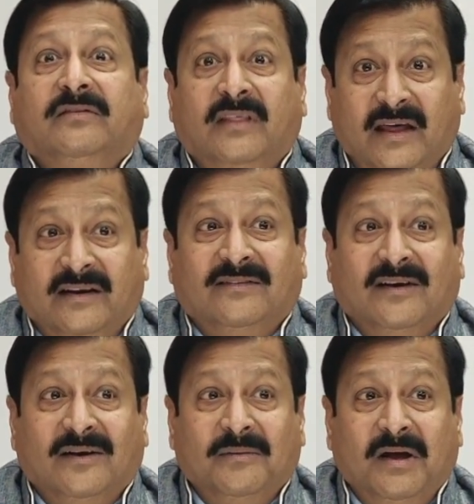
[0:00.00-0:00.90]
There is
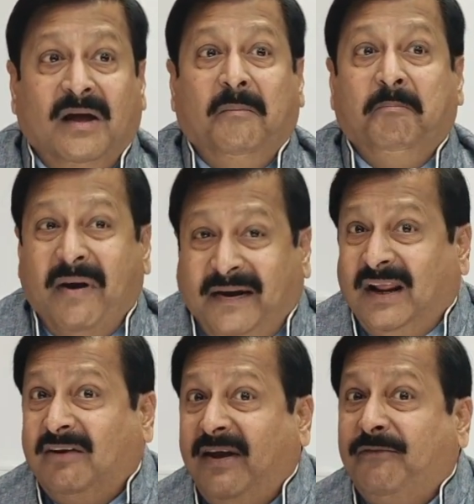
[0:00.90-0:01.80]
a
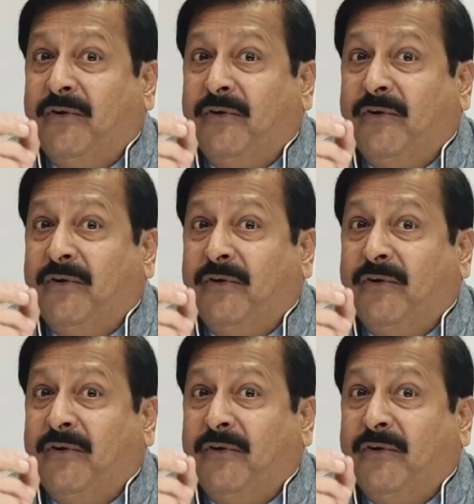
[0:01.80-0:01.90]
better way